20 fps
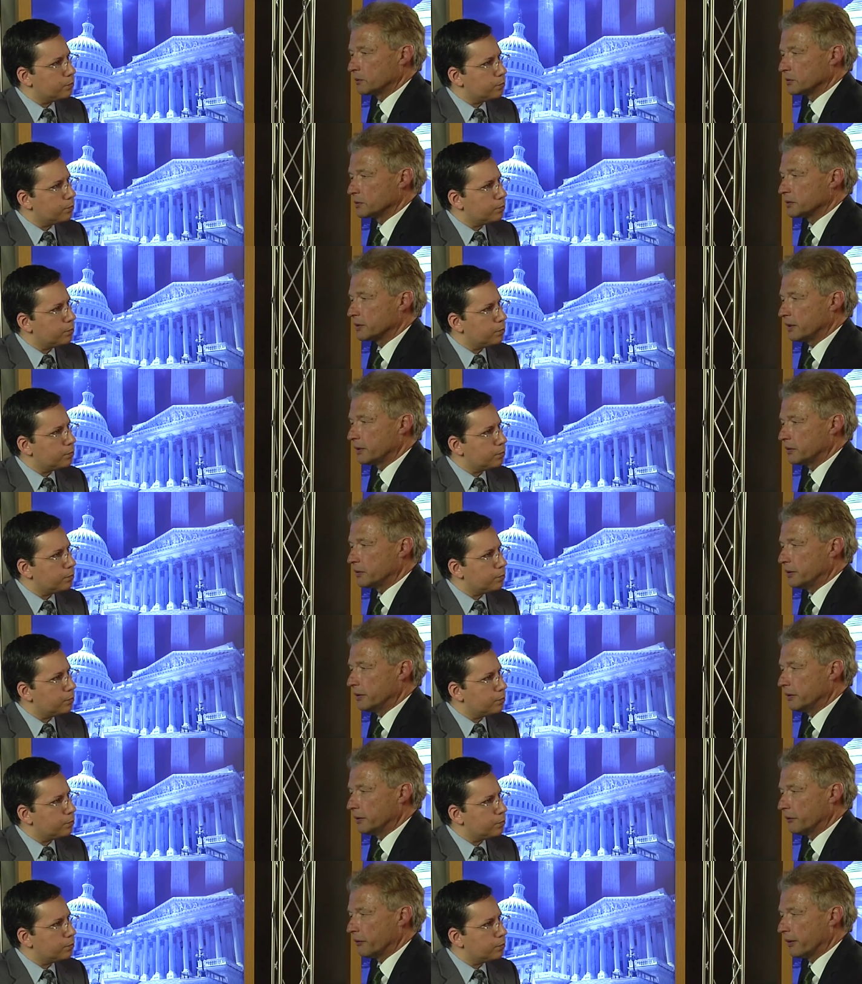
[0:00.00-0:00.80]
Speaker 1: to state
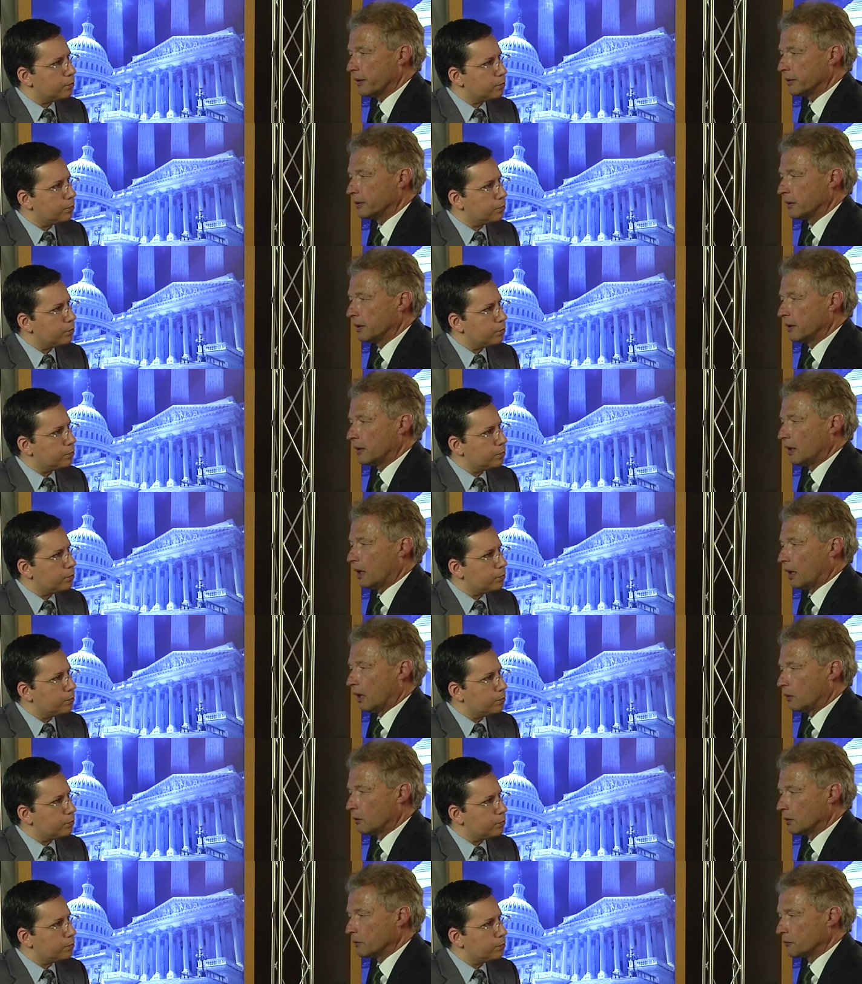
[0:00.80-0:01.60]
here that
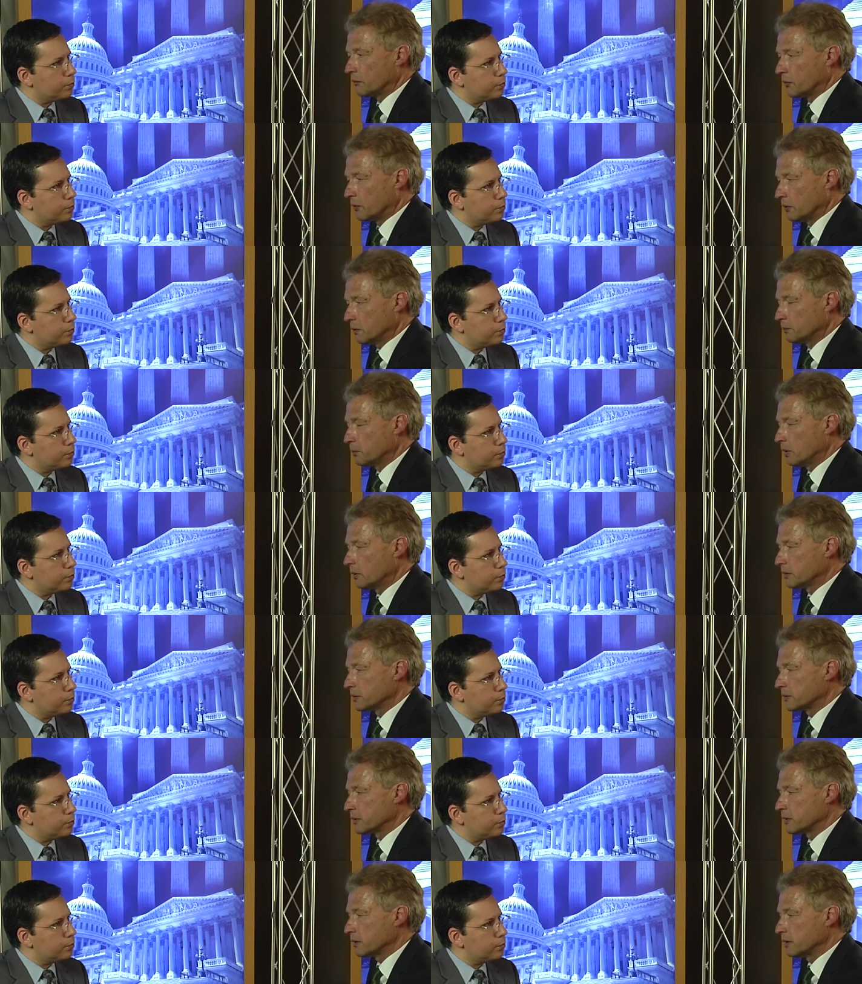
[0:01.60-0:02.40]
our foreign
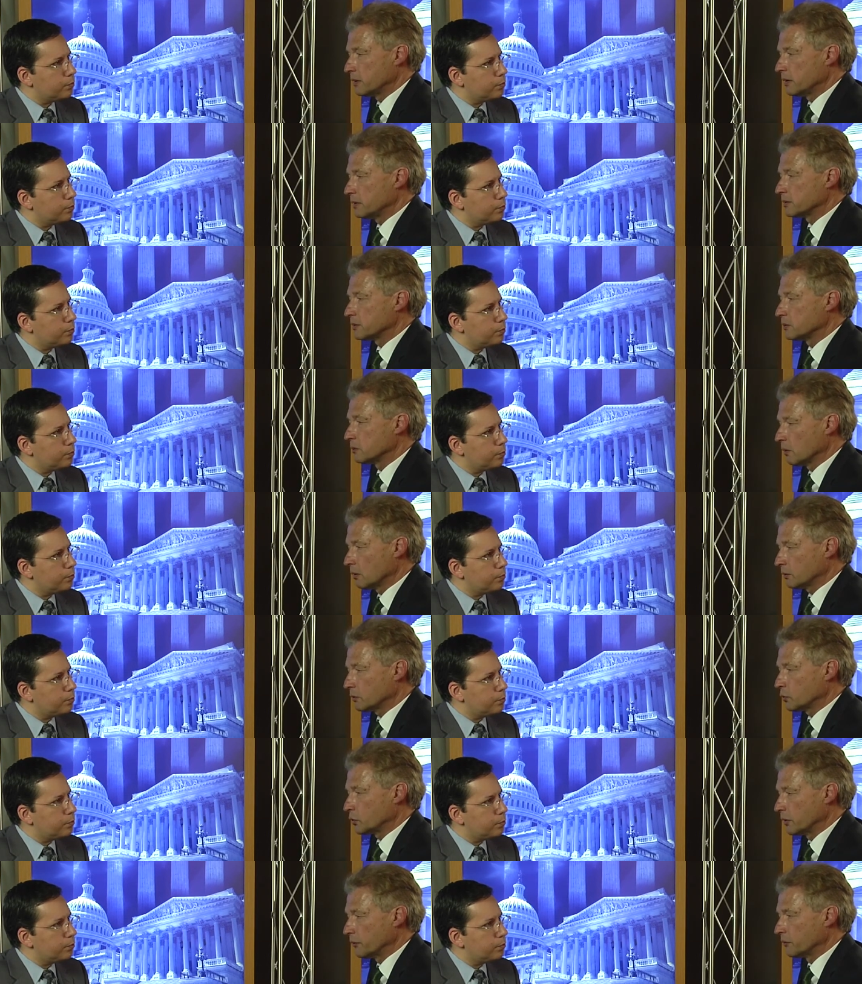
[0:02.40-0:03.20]
policy is
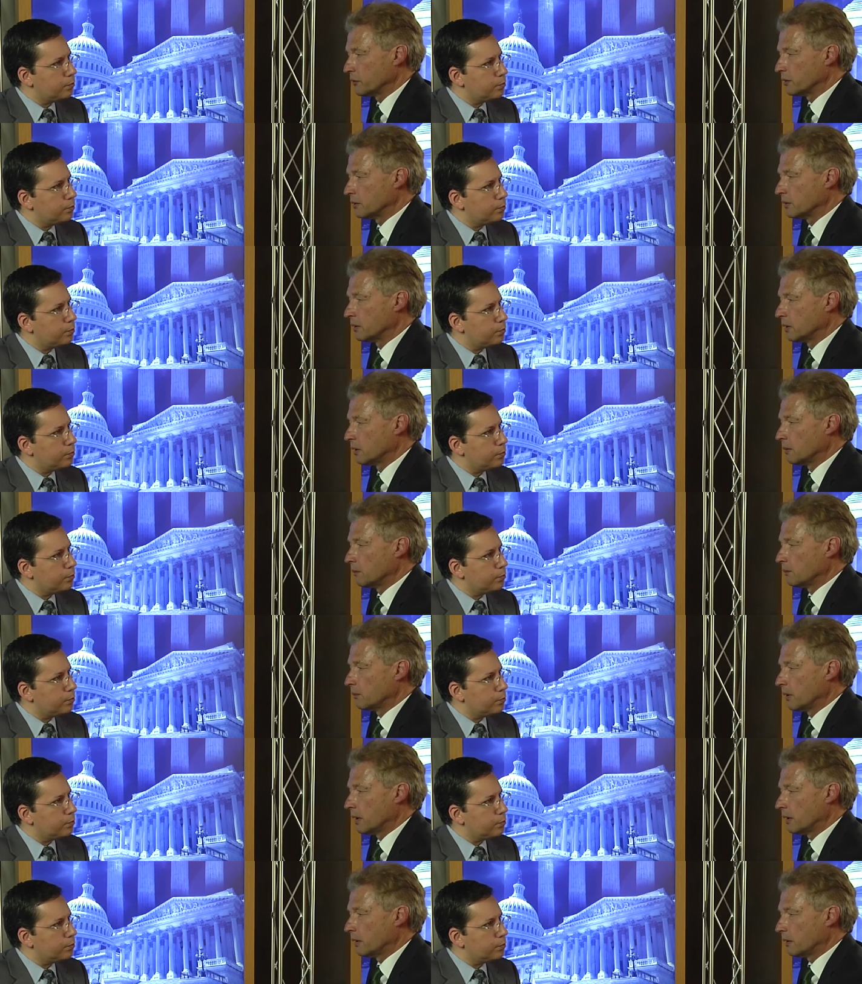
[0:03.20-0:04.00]
not driven
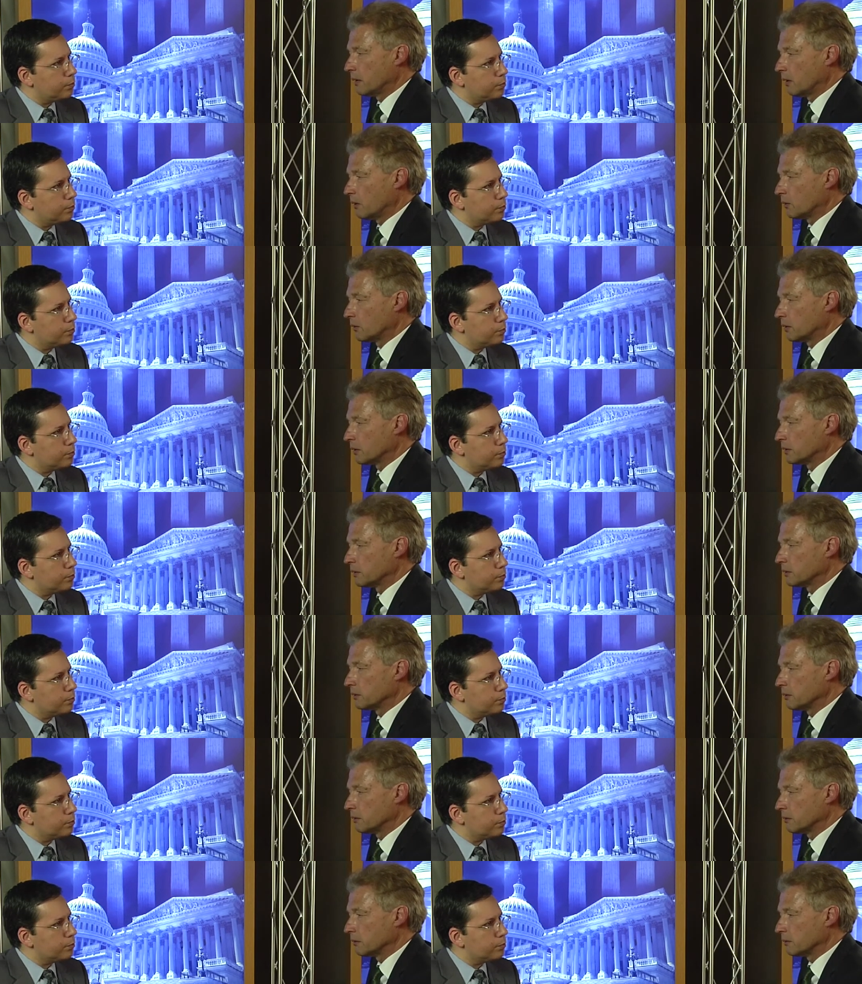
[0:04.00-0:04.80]
by our uh,
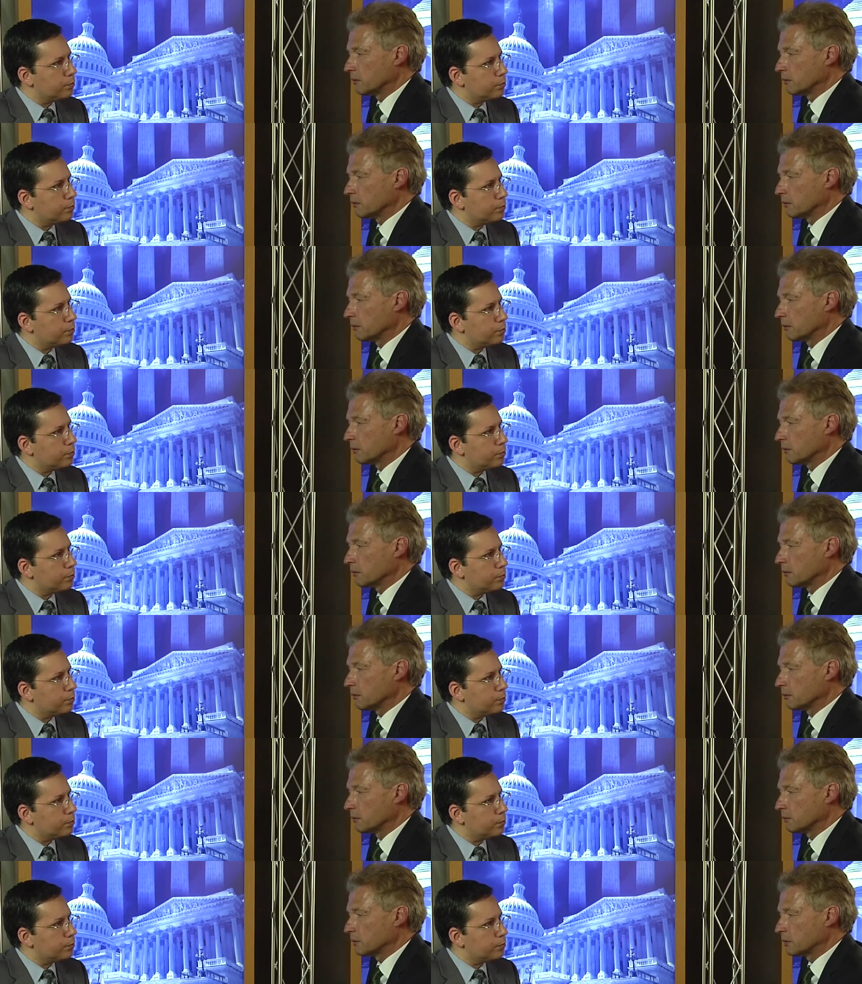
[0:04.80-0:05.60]
uh,
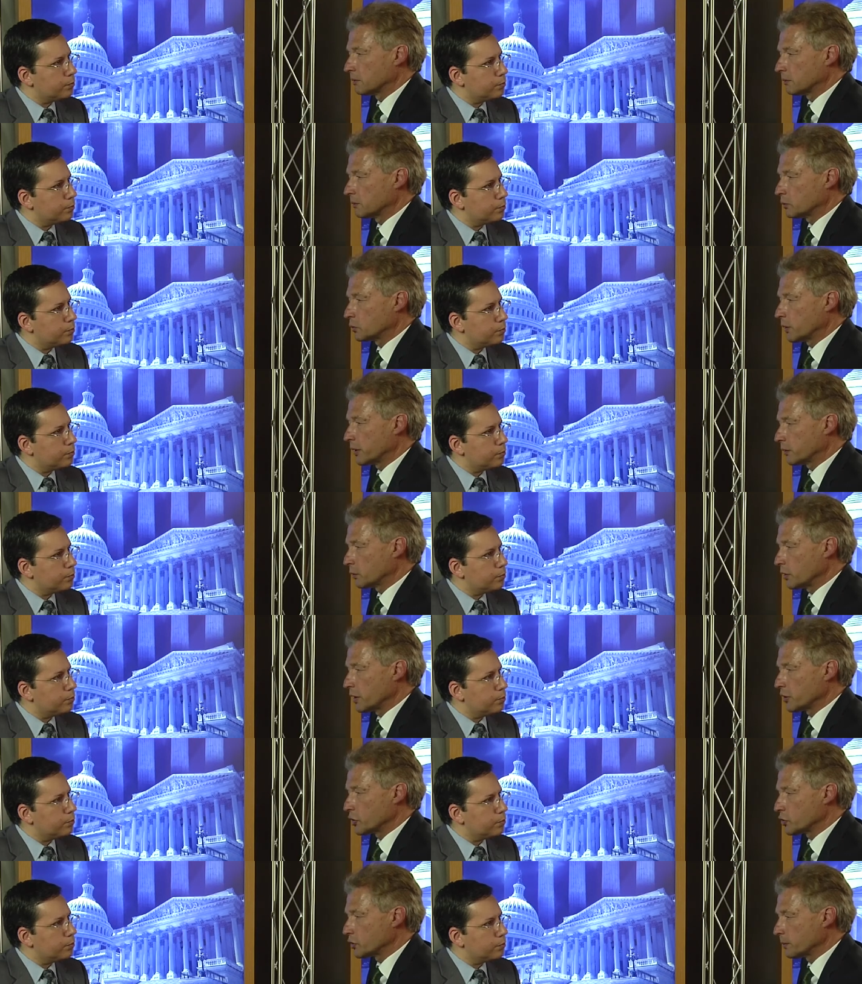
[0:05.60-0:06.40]
trade
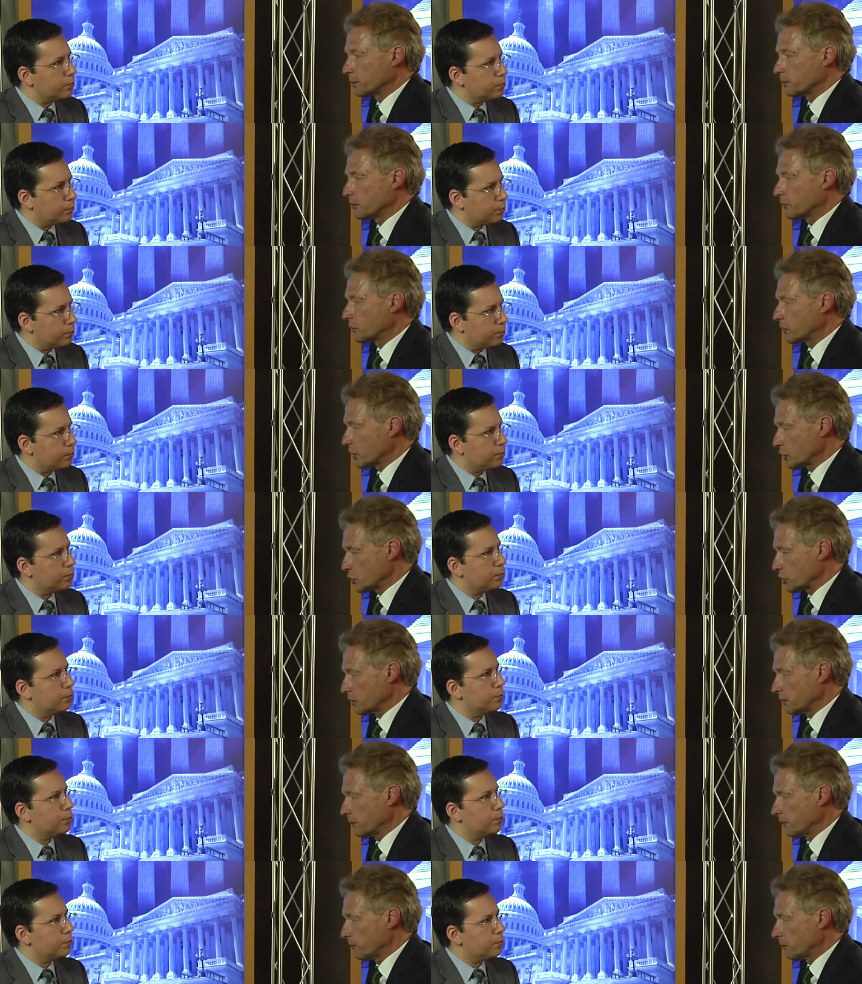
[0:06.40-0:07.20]
relationship with Russia.